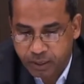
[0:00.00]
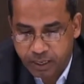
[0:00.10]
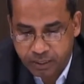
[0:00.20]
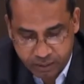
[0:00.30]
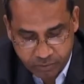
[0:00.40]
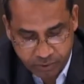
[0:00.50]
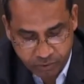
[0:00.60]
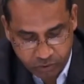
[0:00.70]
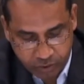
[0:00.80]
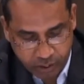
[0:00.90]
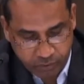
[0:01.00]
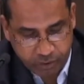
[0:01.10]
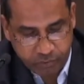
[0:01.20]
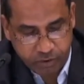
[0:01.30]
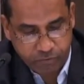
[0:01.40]
And when you look into
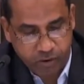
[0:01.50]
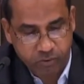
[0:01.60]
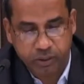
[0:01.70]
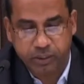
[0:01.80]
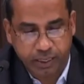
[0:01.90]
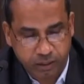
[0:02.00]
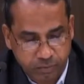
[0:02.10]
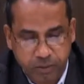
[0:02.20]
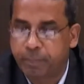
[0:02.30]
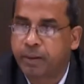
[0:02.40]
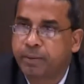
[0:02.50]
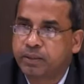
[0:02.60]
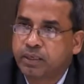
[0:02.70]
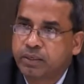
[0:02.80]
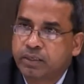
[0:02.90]
it, we have found the title of the paper
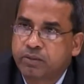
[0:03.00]
that I